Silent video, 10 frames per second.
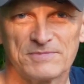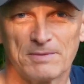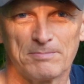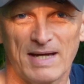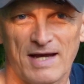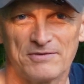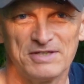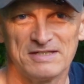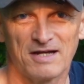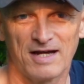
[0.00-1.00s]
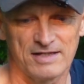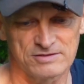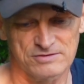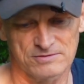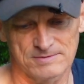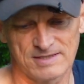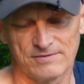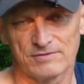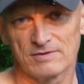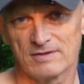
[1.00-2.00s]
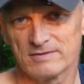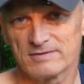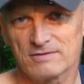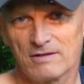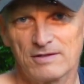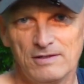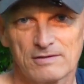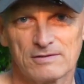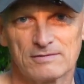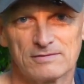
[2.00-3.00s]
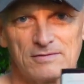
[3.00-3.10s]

the battery dies or whatever? Uh, it's all here.